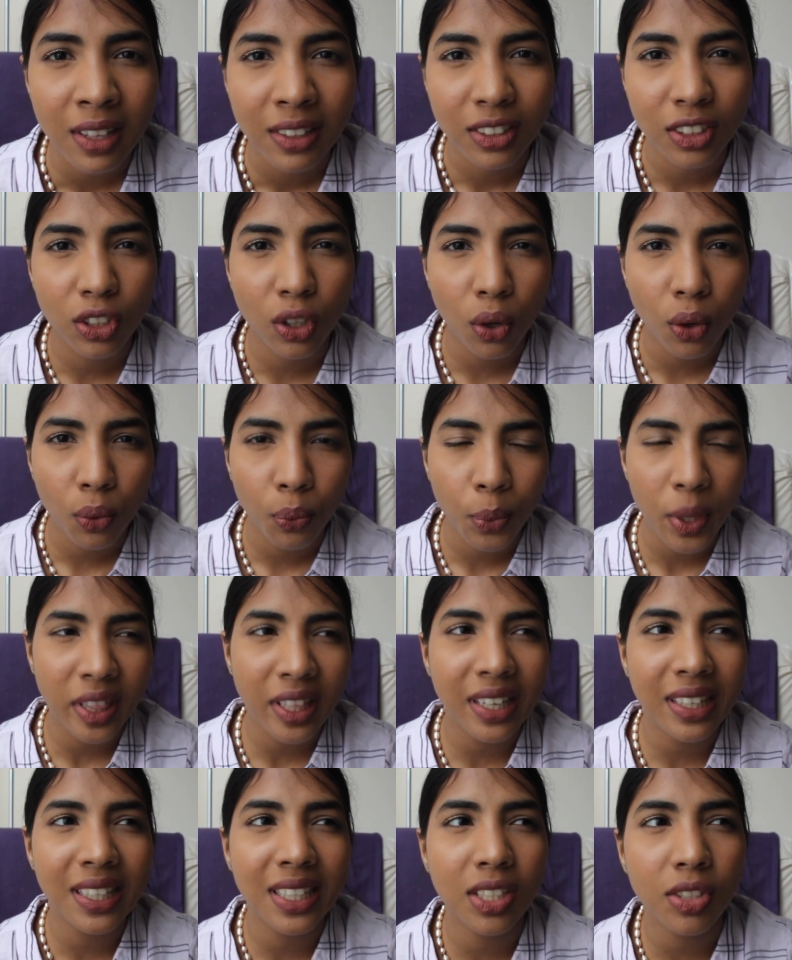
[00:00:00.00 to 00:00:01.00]
So when
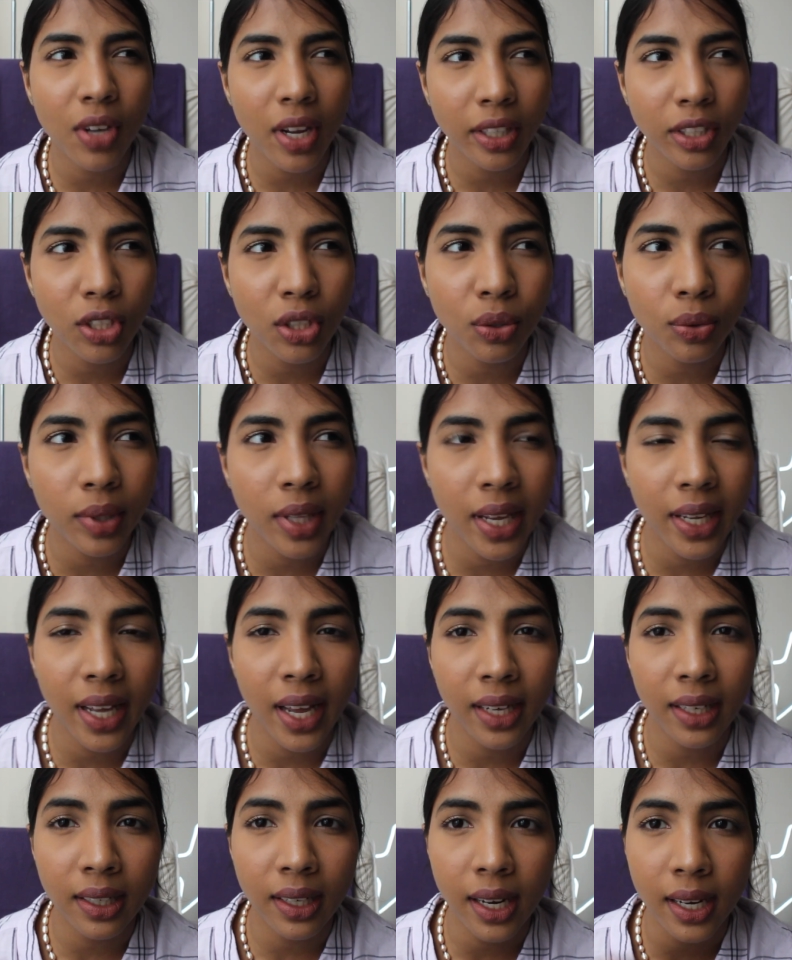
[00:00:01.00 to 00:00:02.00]
they distract you, they
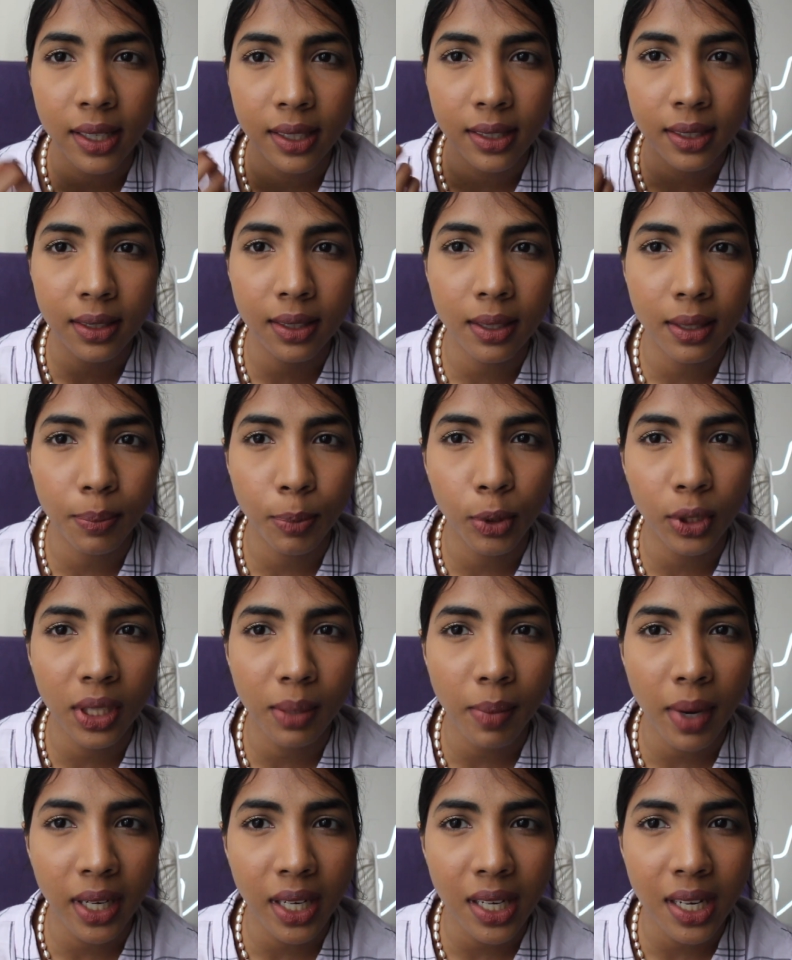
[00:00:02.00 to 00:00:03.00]
kind of like put the
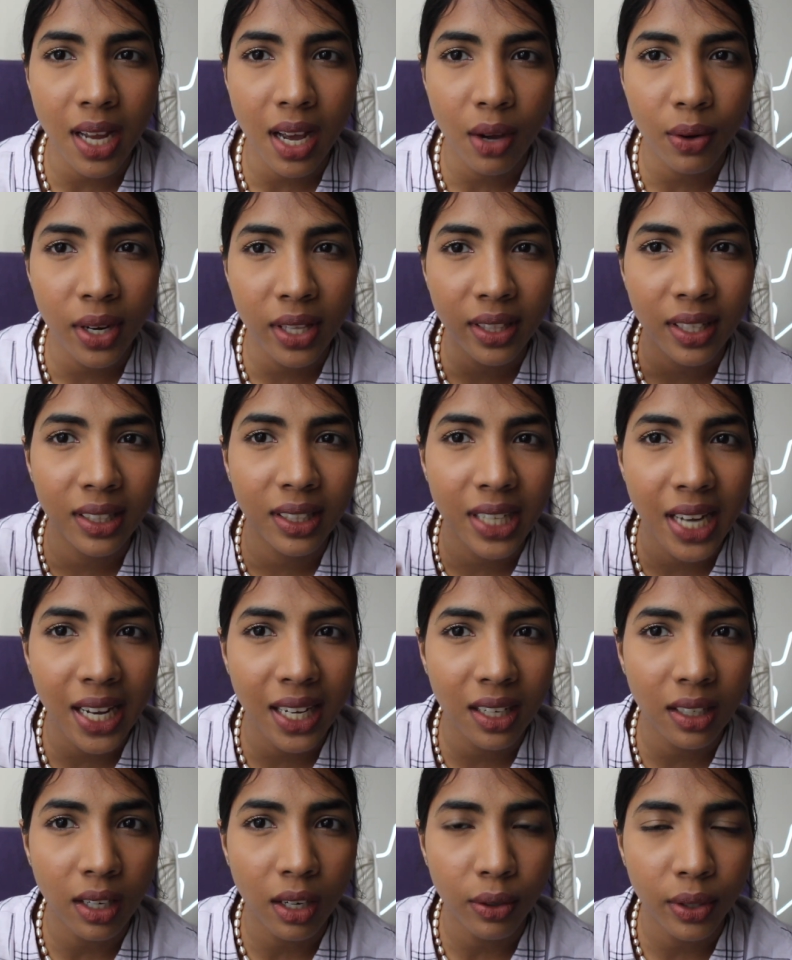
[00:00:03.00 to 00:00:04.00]
money down and then
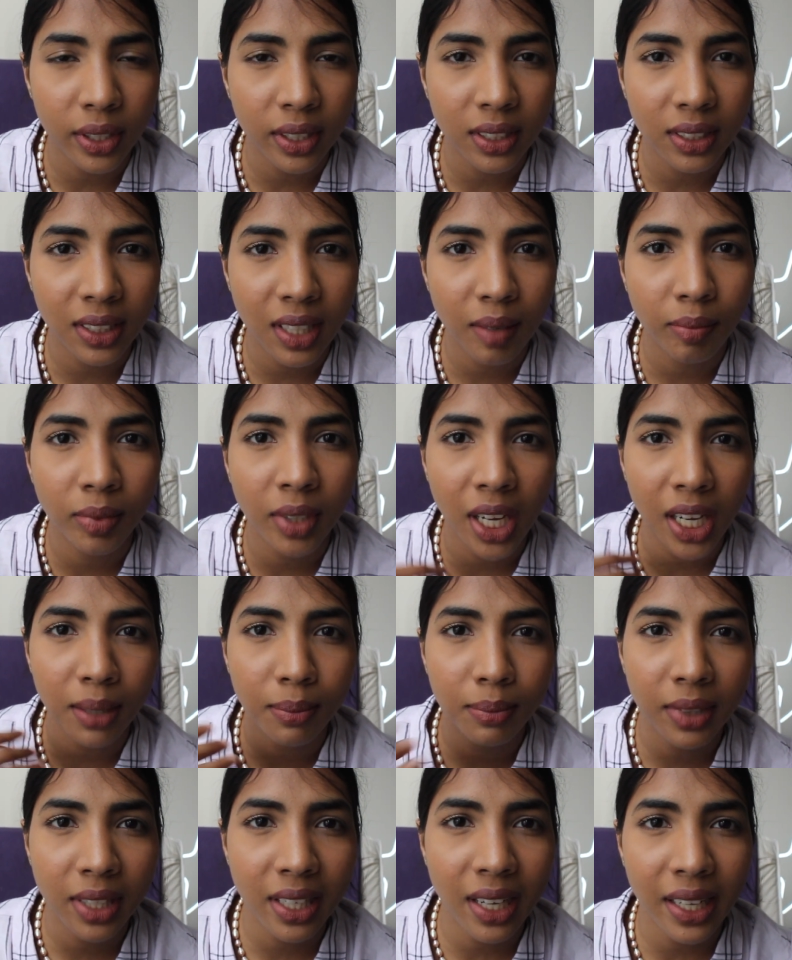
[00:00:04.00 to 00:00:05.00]
take it out at the same
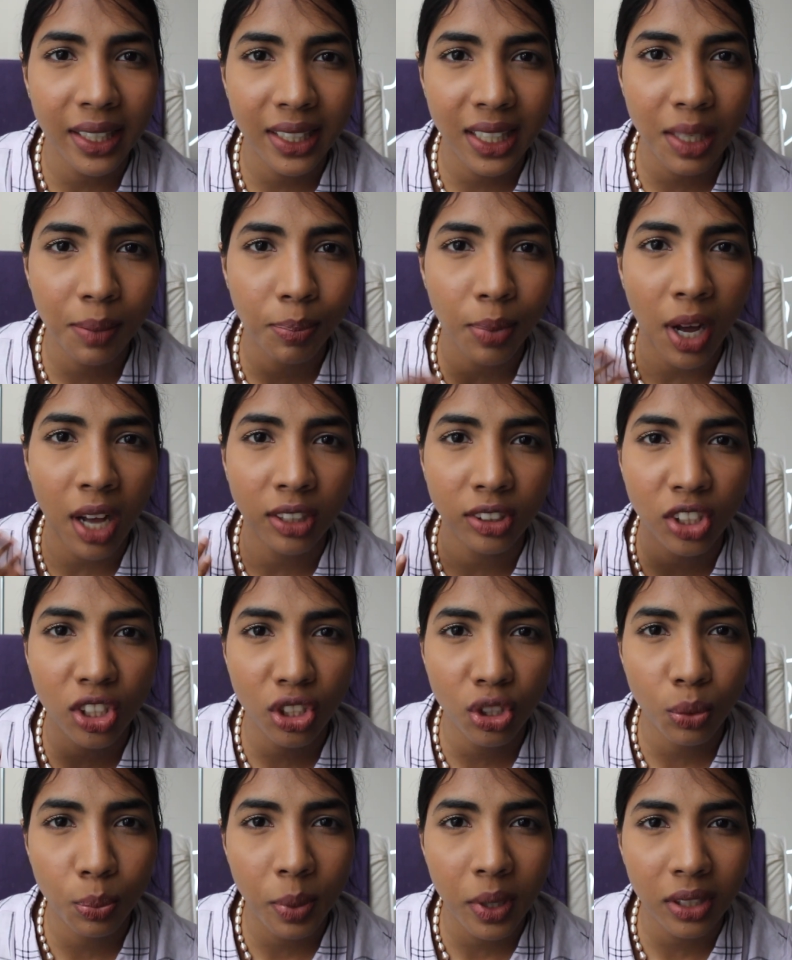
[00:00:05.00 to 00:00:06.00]
time. They like keep asking
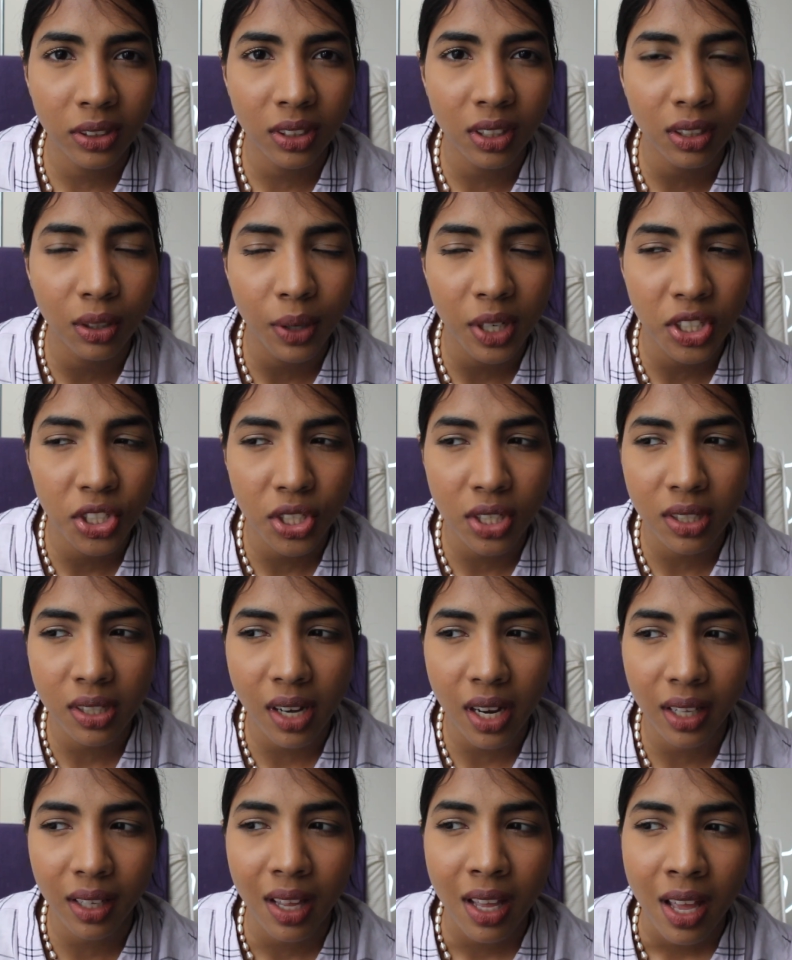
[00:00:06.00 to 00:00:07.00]
you personal questions
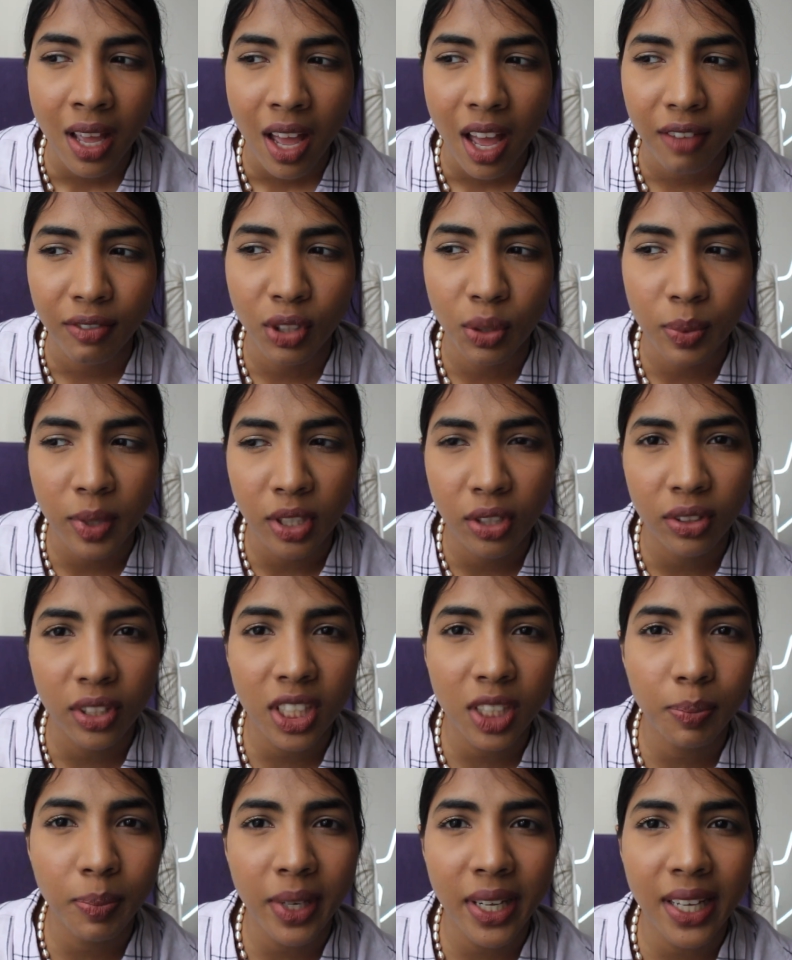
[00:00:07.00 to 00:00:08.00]
like, have you been to
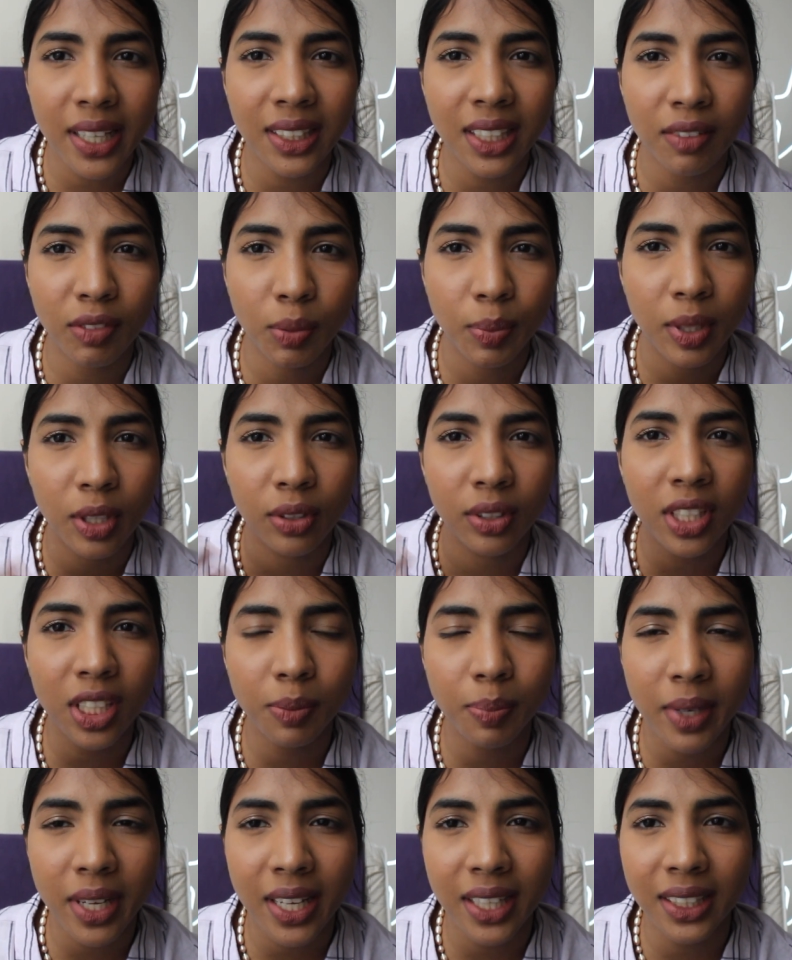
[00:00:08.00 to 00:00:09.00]
this place? Have you been to this
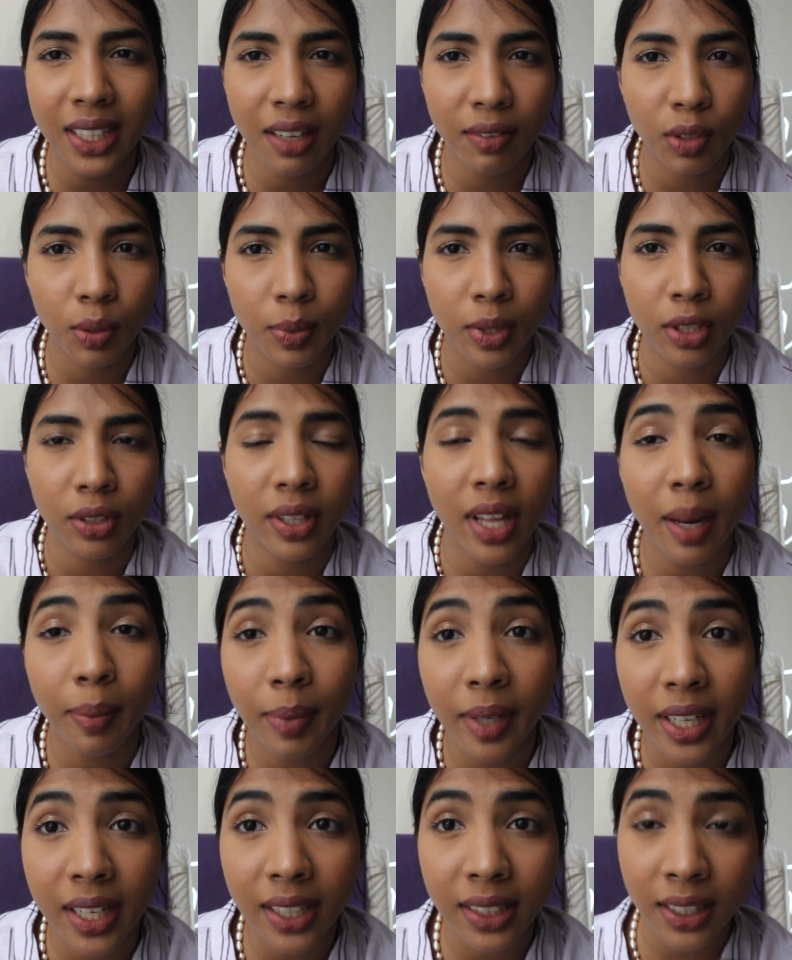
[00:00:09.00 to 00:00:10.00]
place? Have you been to that
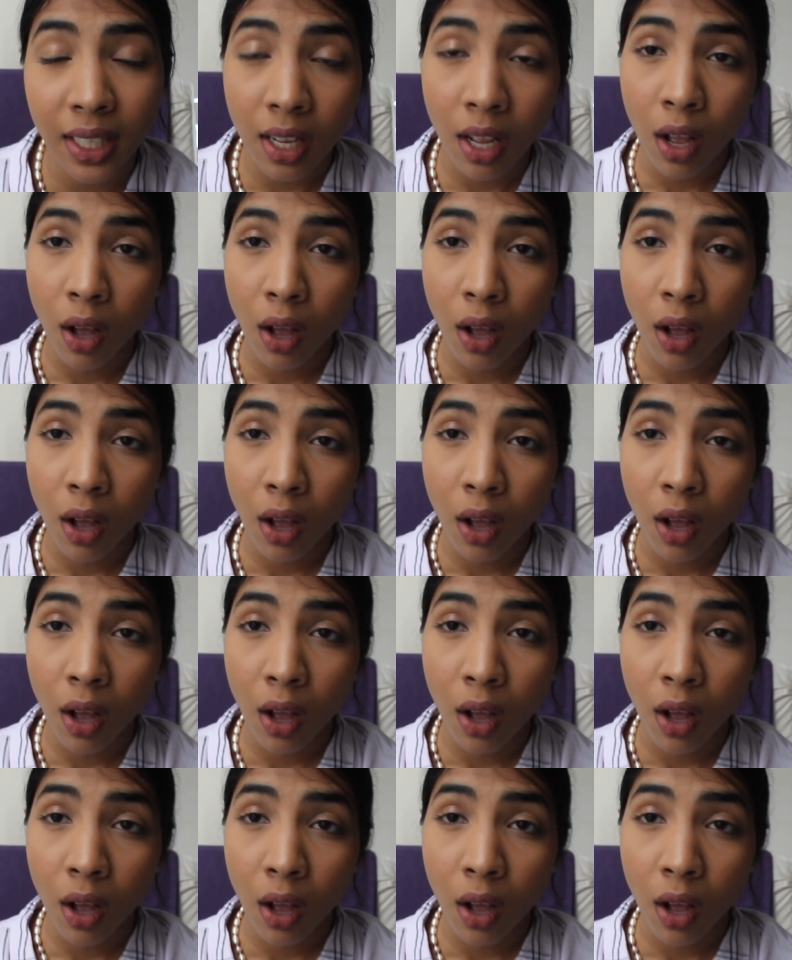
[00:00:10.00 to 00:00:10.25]
place?